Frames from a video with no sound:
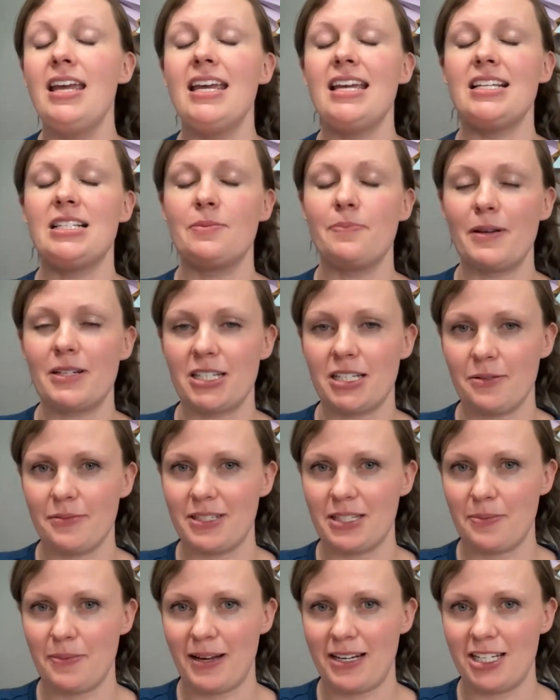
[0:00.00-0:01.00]
especially with
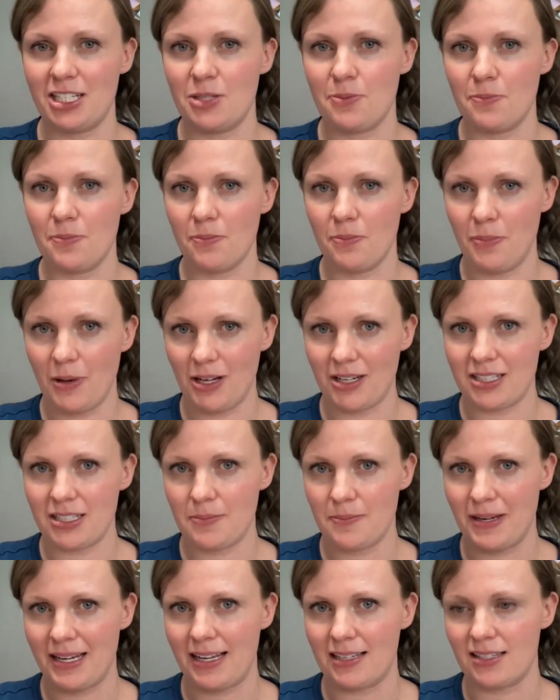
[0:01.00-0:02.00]
Spanish books,
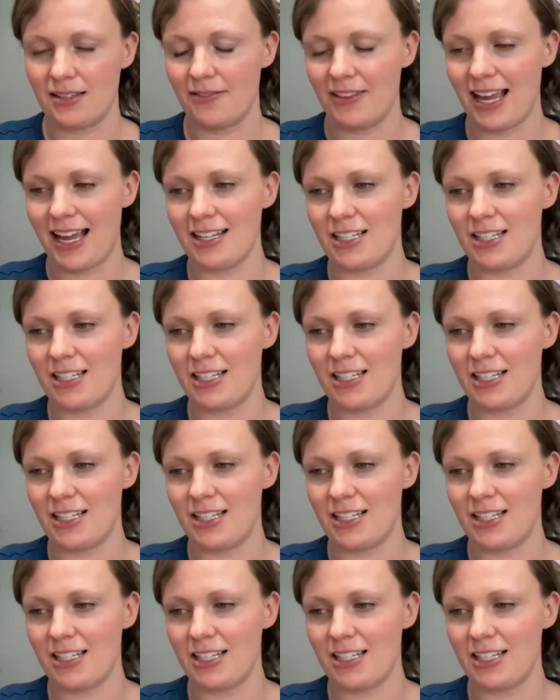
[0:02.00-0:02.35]
because of that.